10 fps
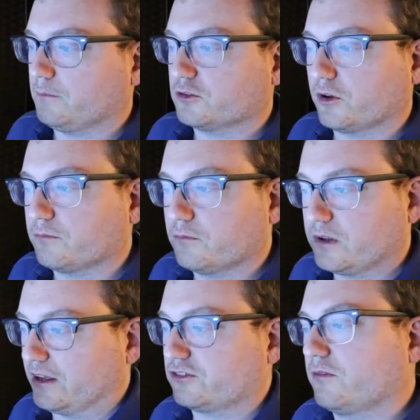
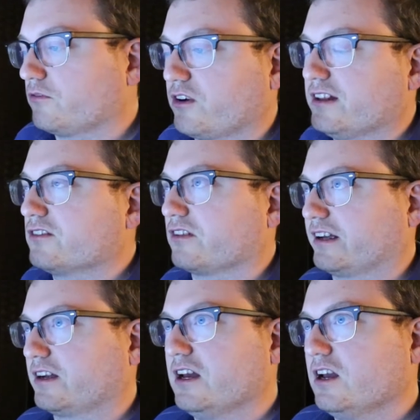Some friends
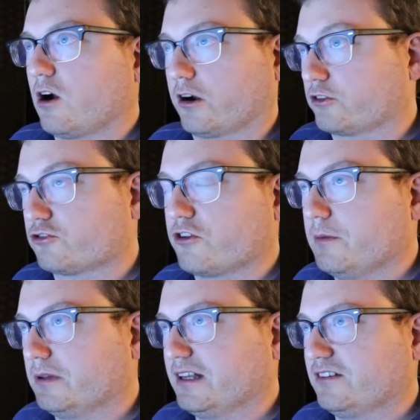like are
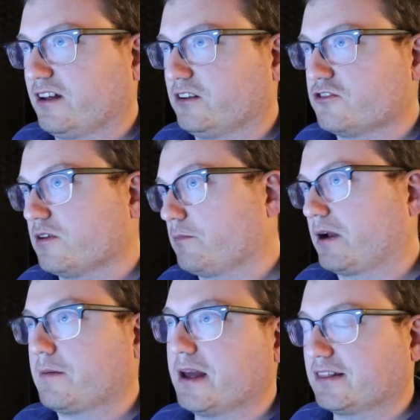extremely intelligent,
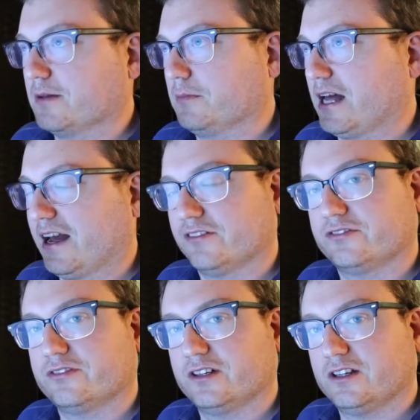but I make them
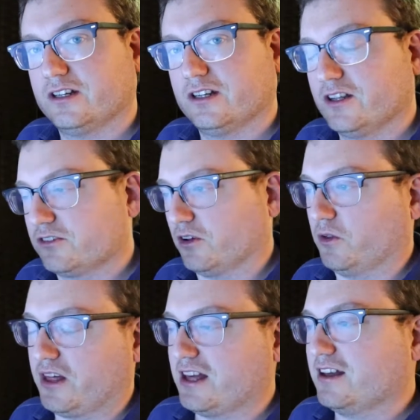laugh.
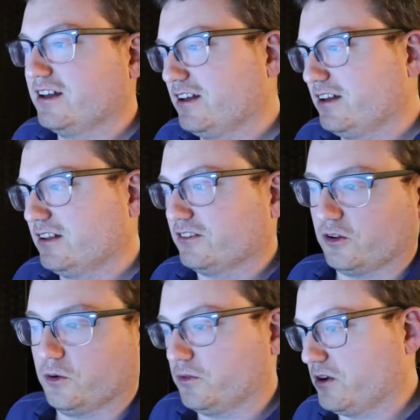So
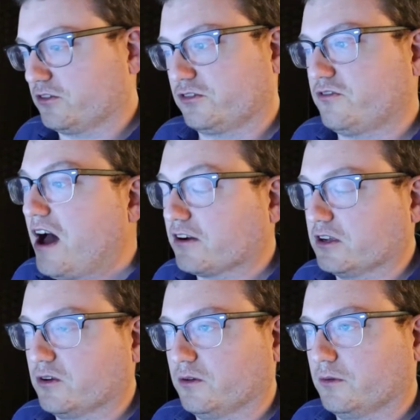So there's
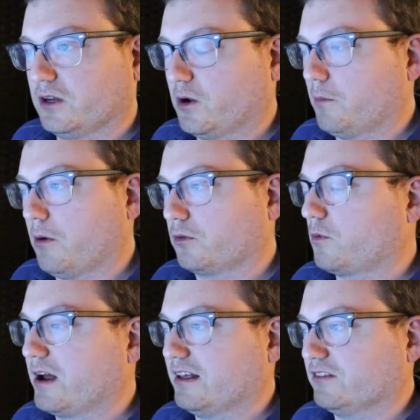value, you know, both
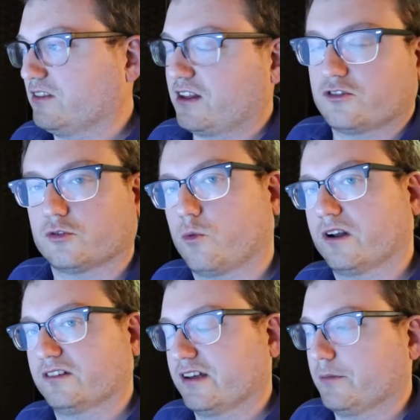ways. And that's just
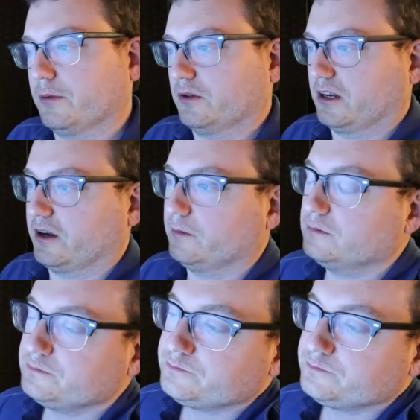one example, you know?